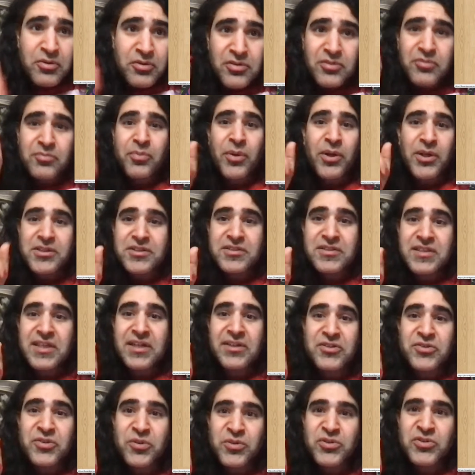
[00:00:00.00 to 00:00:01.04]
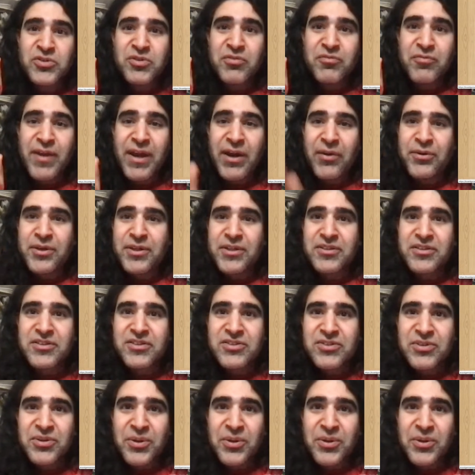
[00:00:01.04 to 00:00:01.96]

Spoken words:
But there's also variants